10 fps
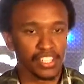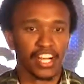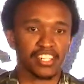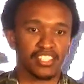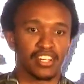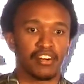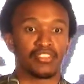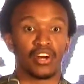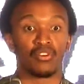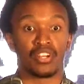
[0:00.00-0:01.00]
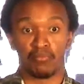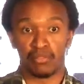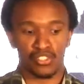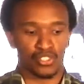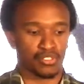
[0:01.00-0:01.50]
characters have their own
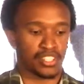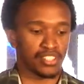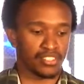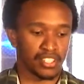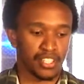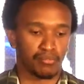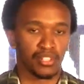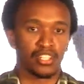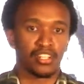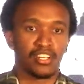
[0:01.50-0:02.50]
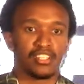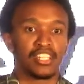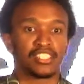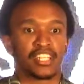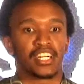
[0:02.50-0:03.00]
ambitions within this game.
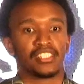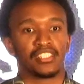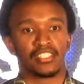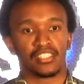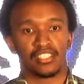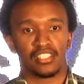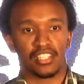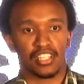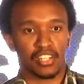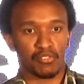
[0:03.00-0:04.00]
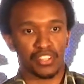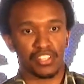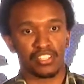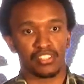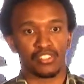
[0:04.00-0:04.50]
They're interacting
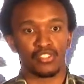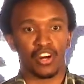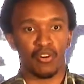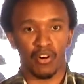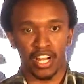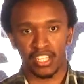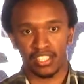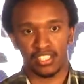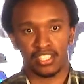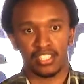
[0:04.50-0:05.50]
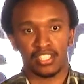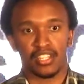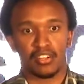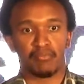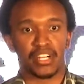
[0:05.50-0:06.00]
within your world,
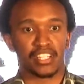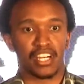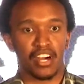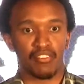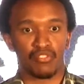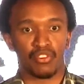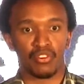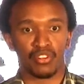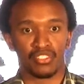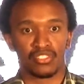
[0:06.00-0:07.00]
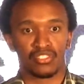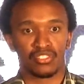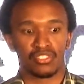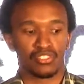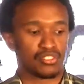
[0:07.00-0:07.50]
but they have
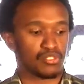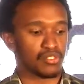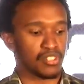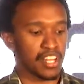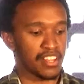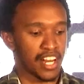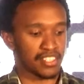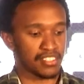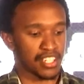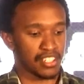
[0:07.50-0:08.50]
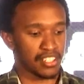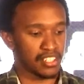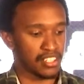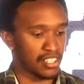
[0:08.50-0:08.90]
goals to either ascend.